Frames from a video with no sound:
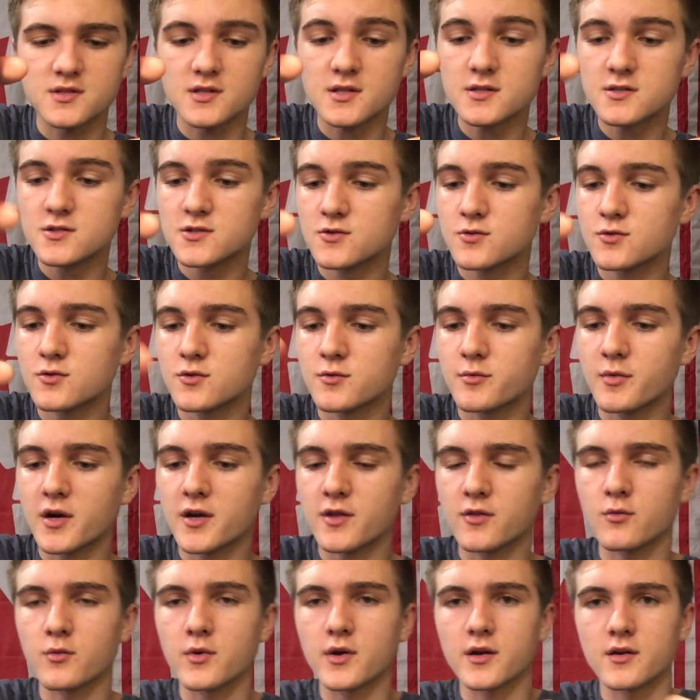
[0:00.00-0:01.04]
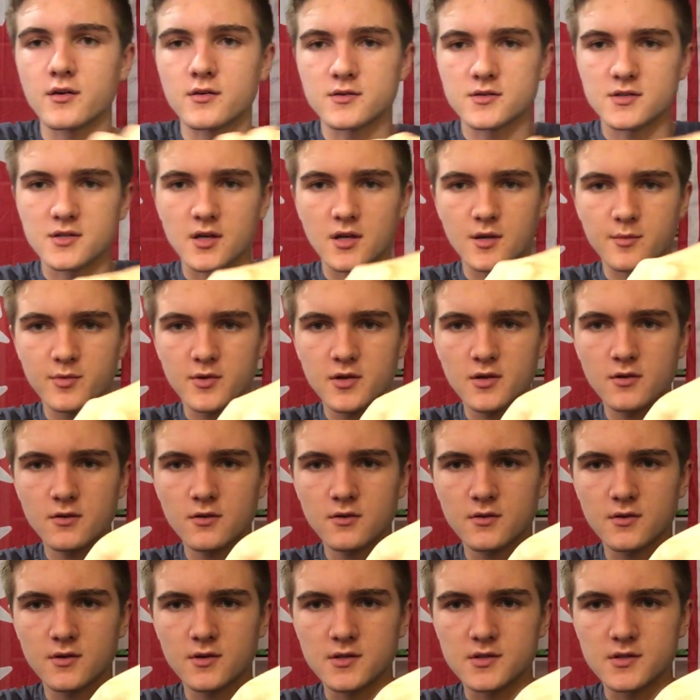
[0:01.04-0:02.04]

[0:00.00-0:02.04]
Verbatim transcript: This screw, by the way, on top here